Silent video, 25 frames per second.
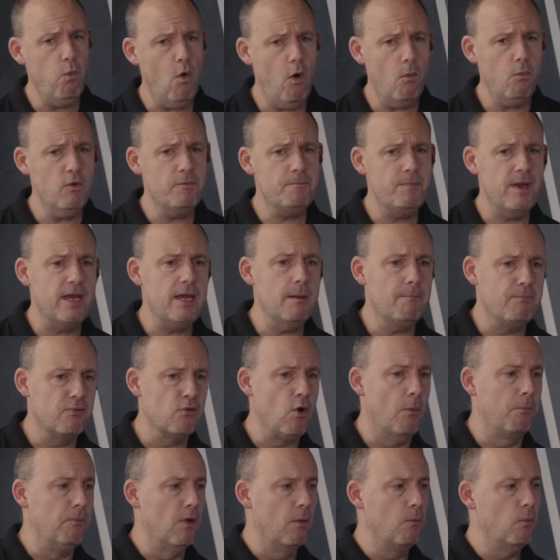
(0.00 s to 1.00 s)
what would be a
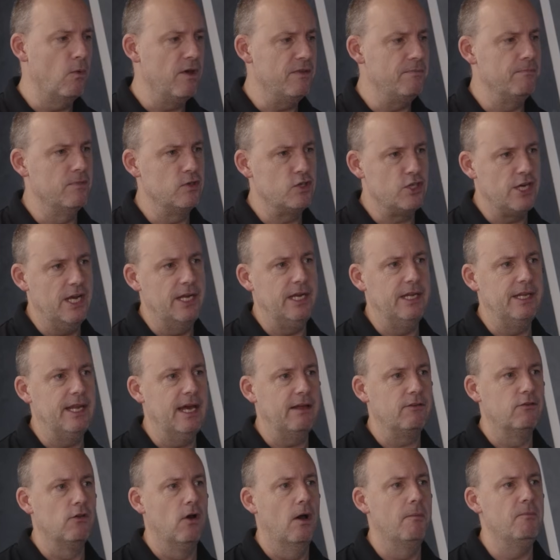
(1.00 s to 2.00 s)
problem with machining
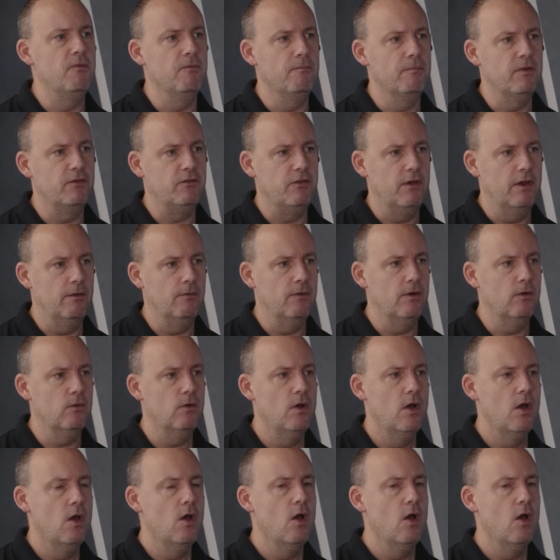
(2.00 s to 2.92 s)
that type of material?